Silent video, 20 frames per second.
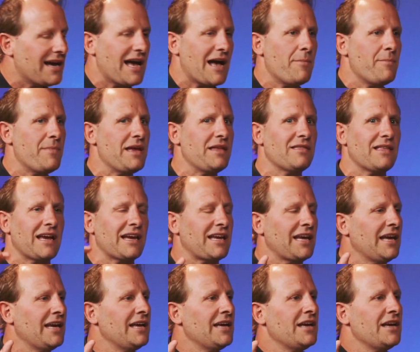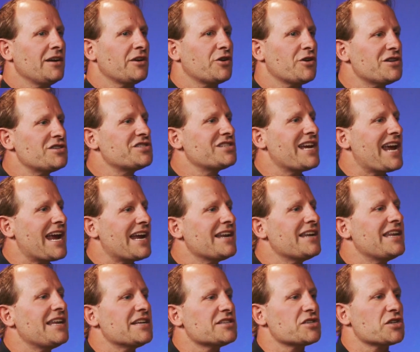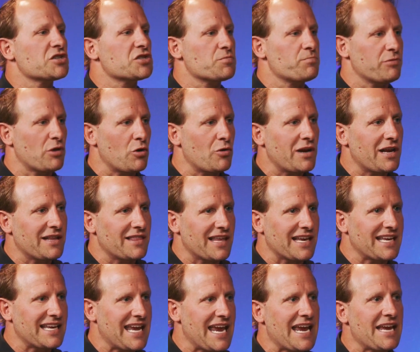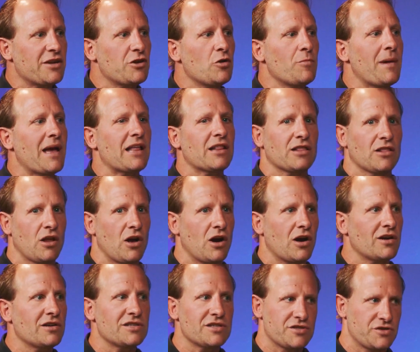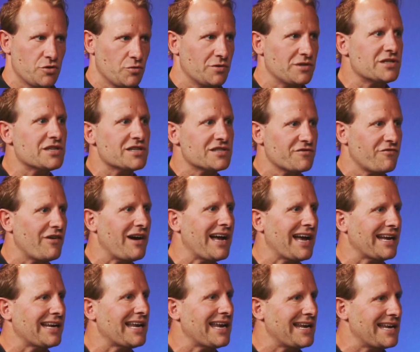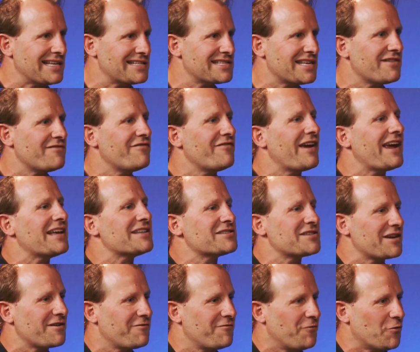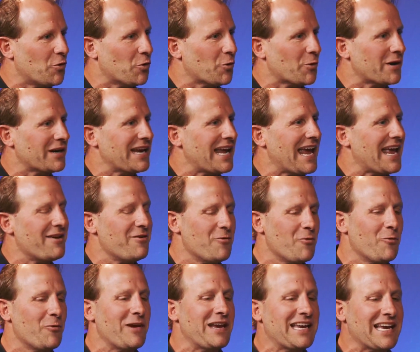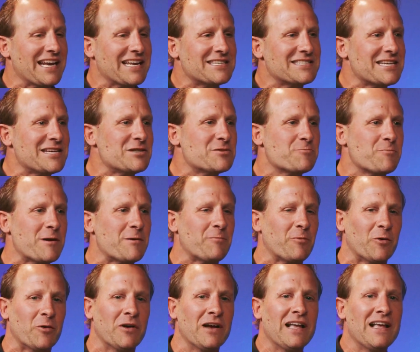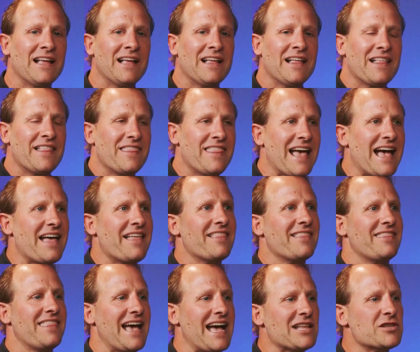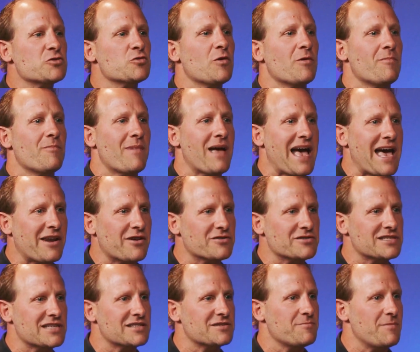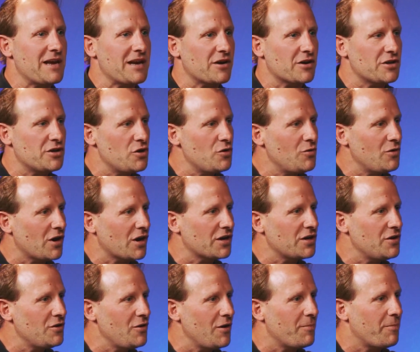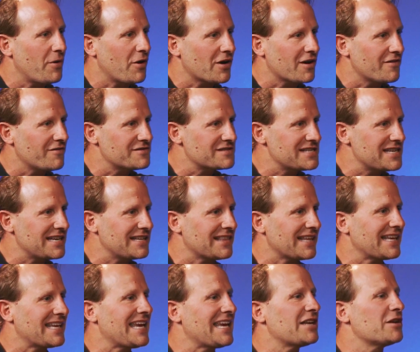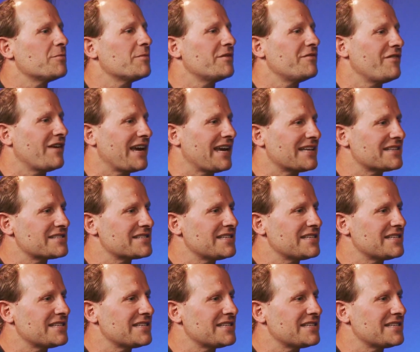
I mean, like, Christianity is exploding. The kingdom at large is doing just fine, and it's advancing forward. And we got to teach people that that's what matters. Is, man, are you a part of seeing the kingdom advance?